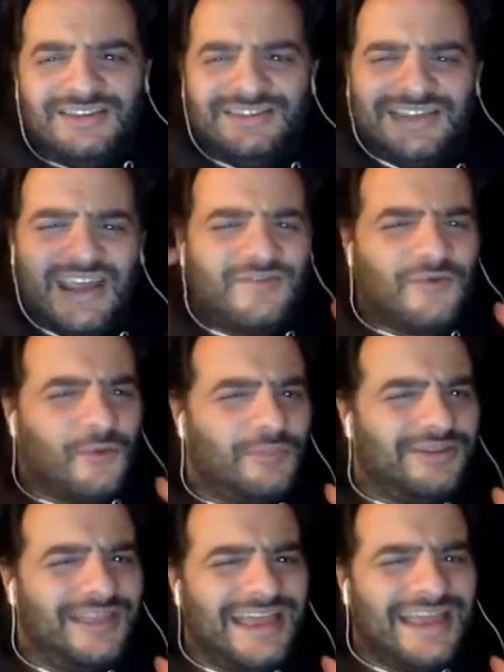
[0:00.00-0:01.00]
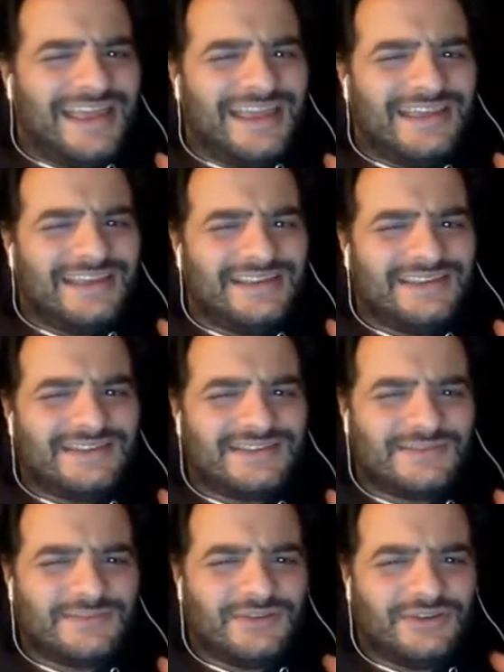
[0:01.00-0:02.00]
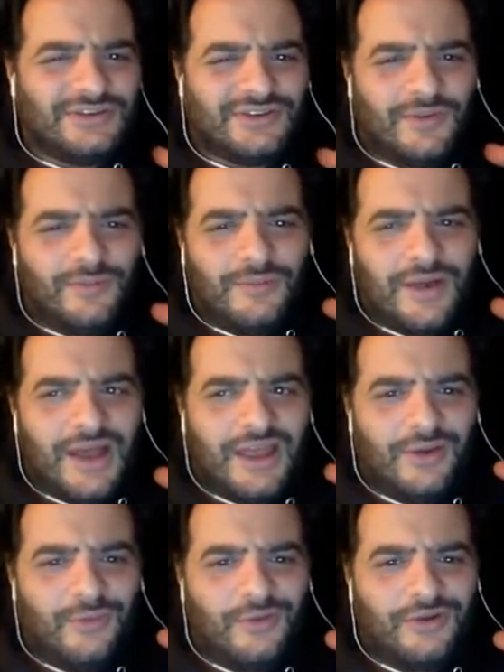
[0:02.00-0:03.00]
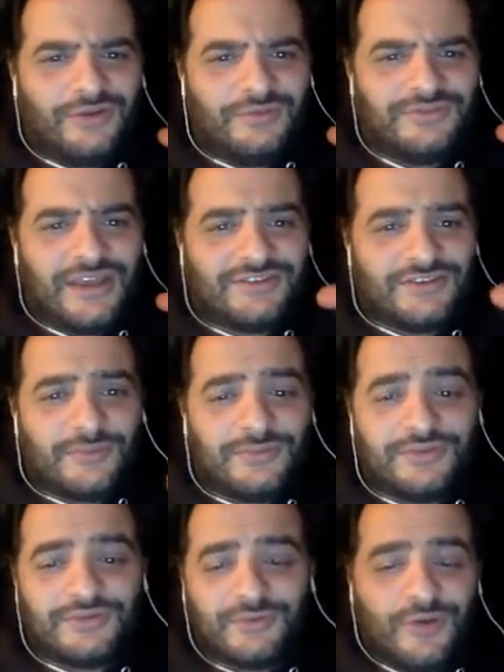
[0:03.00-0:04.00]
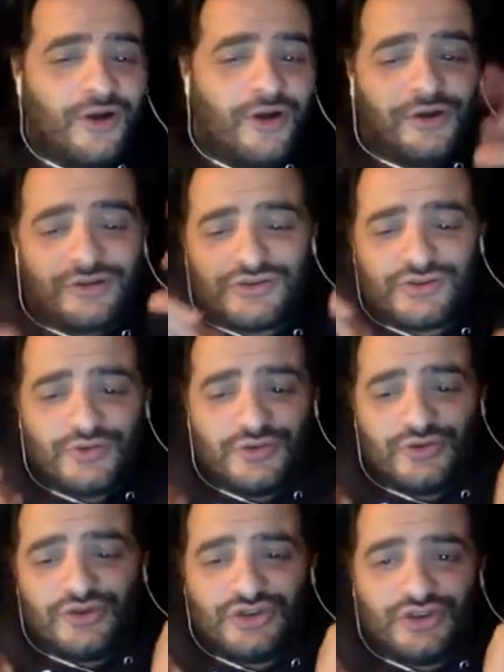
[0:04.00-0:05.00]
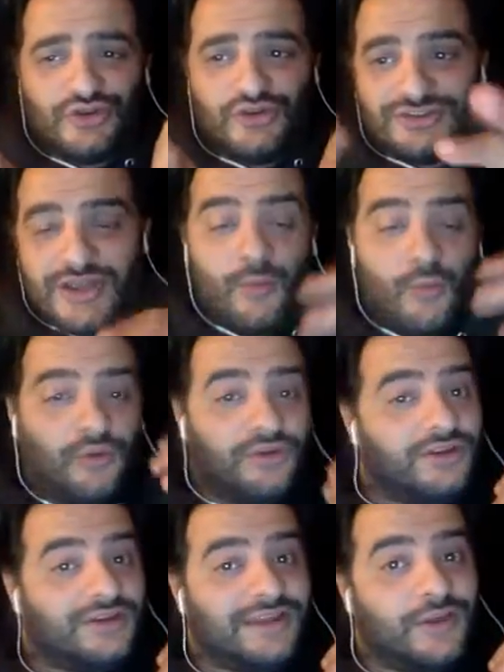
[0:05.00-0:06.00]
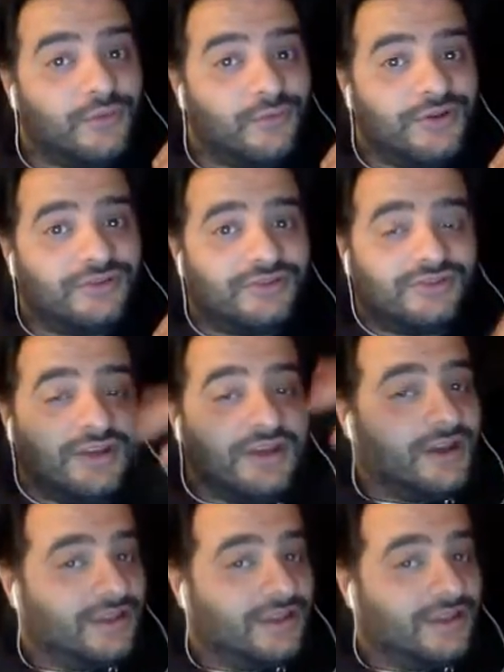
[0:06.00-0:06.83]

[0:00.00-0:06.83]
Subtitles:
safer plays because I don't want to say something that's wrong and screws you because I'm willing to take risks